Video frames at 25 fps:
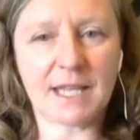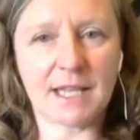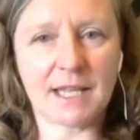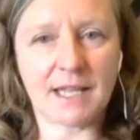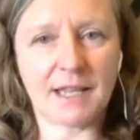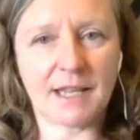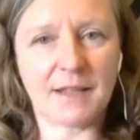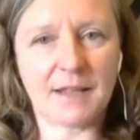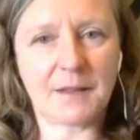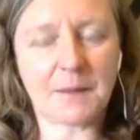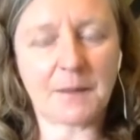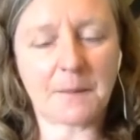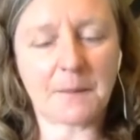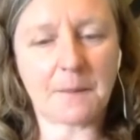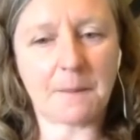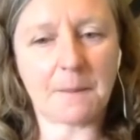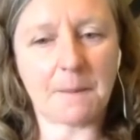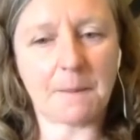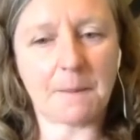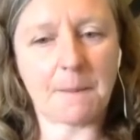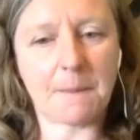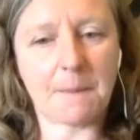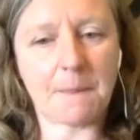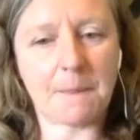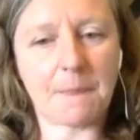
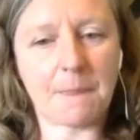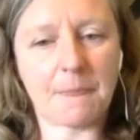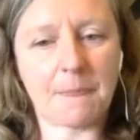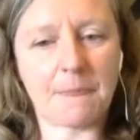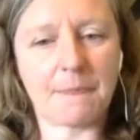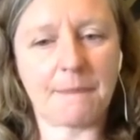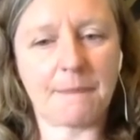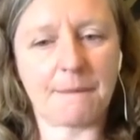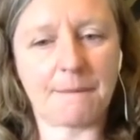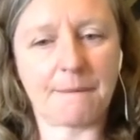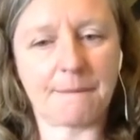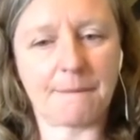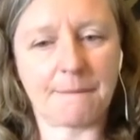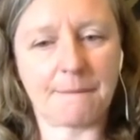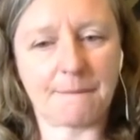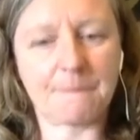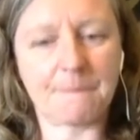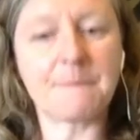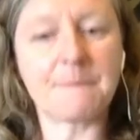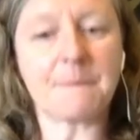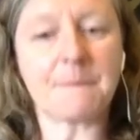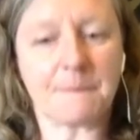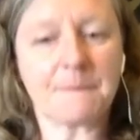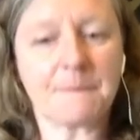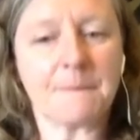
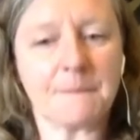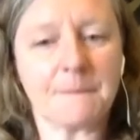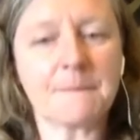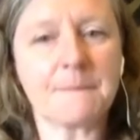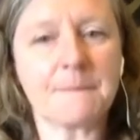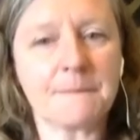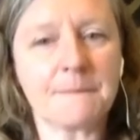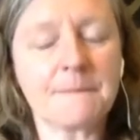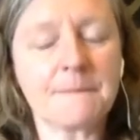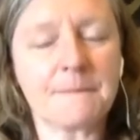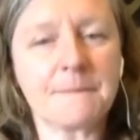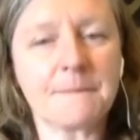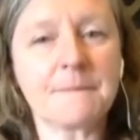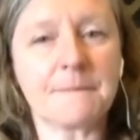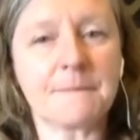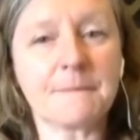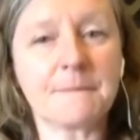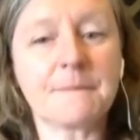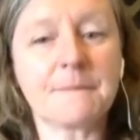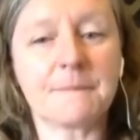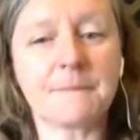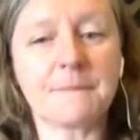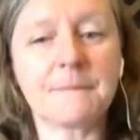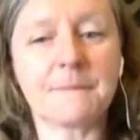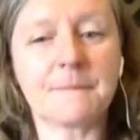
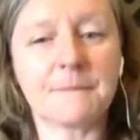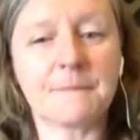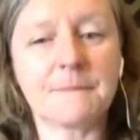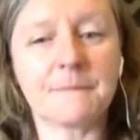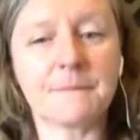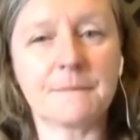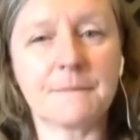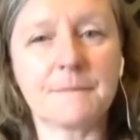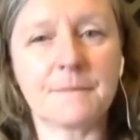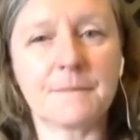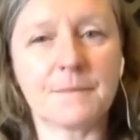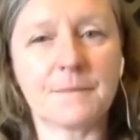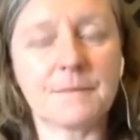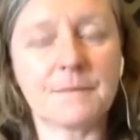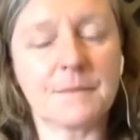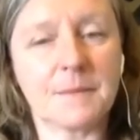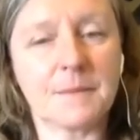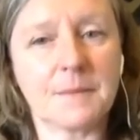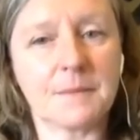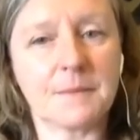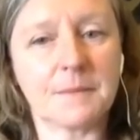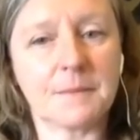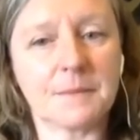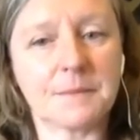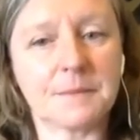
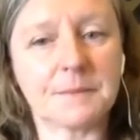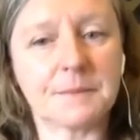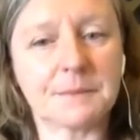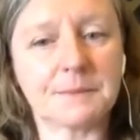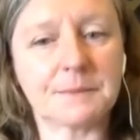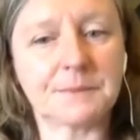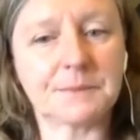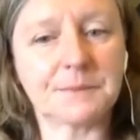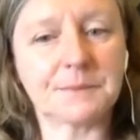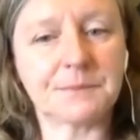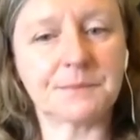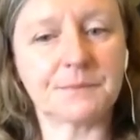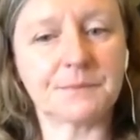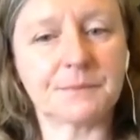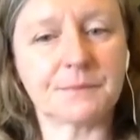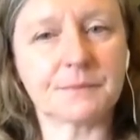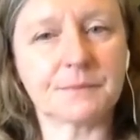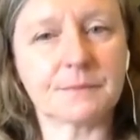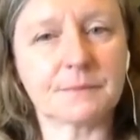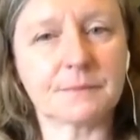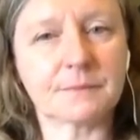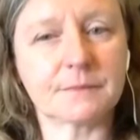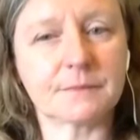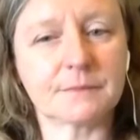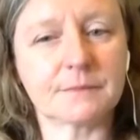The person shown says nothing.